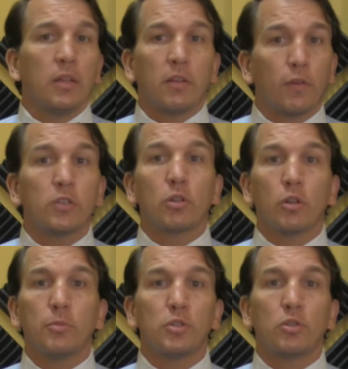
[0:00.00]
the frontal
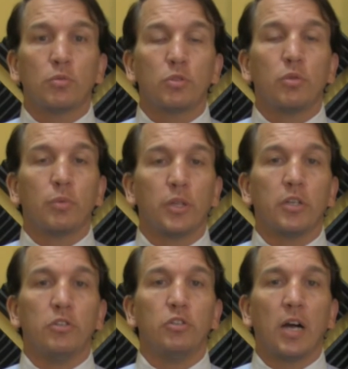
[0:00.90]
lobes don't do a really
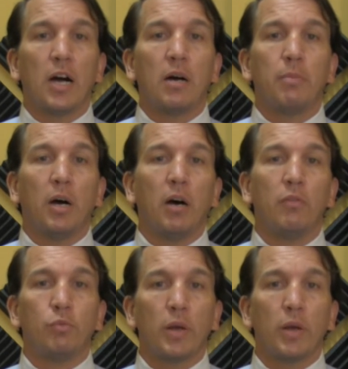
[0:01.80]
good job of